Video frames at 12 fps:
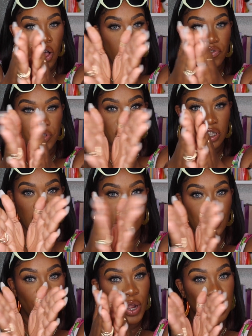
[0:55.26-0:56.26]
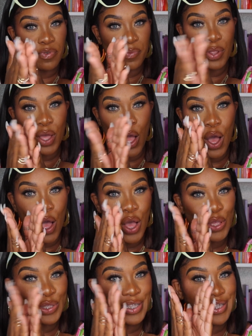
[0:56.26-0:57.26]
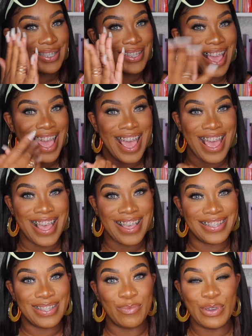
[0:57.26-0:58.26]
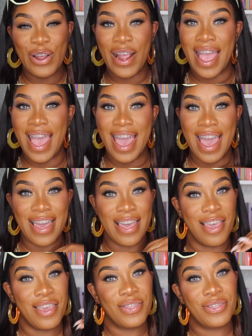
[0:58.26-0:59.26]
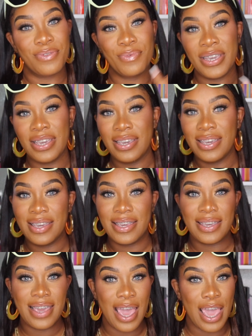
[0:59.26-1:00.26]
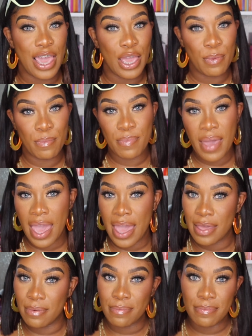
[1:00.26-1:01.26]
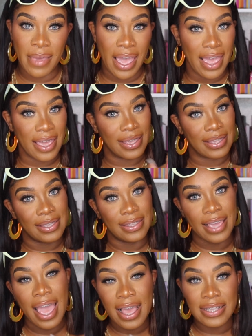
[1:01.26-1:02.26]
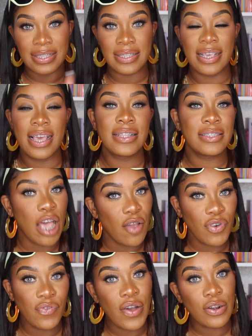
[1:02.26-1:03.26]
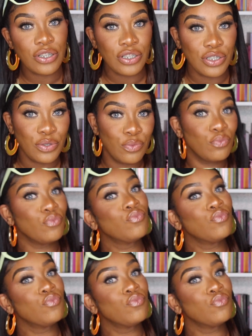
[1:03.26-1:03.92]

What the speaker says: all yourselves a round of applause. Yes, we are at 3K, baby. Yes, time for a photo shoot.